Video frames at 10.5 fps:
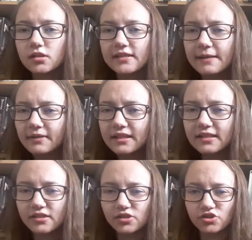Sam Kean
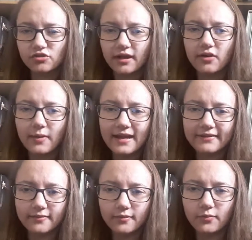doesn't stray away
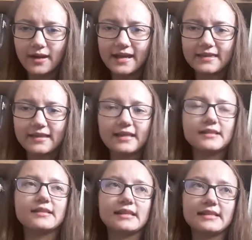from the way that
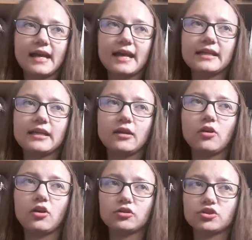society and
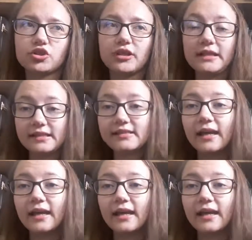culture and